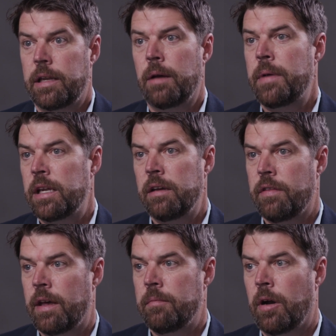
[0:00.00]
Now, many
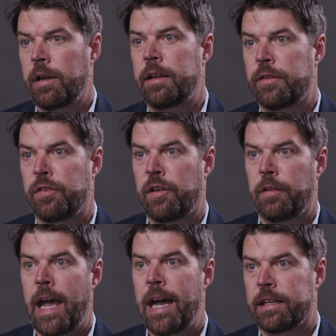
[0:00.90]
of them are not
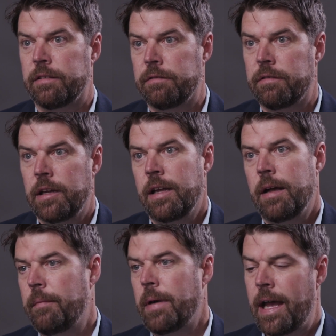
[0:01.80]
necessarily active.
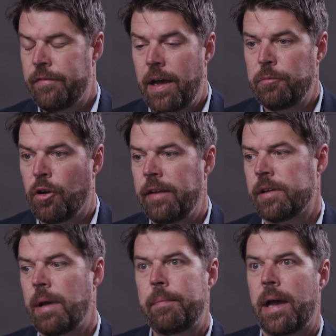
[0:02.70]
If I'm
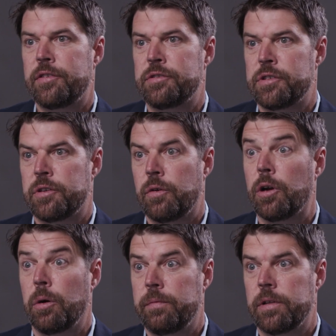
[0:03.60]
driving, my passenger
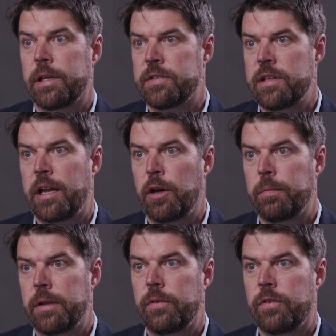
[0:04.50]
door hopefully is not
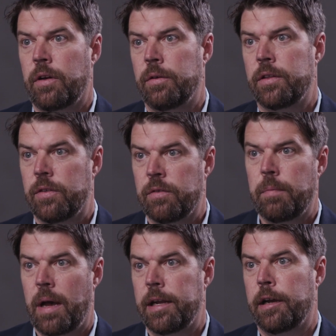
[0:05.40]
open. So it's
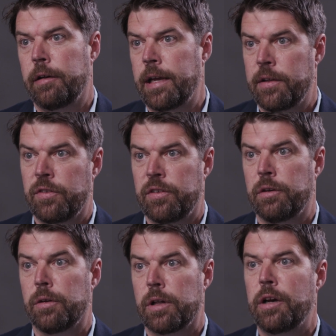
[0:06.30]
binary as
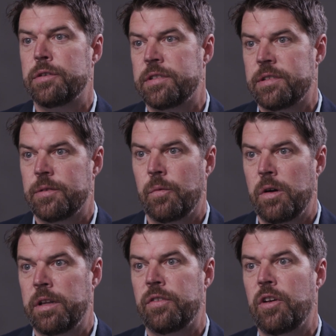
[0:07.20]
0 closed,
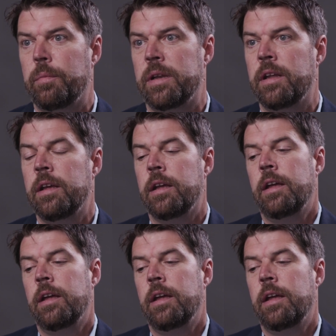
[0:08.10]
1 it's open.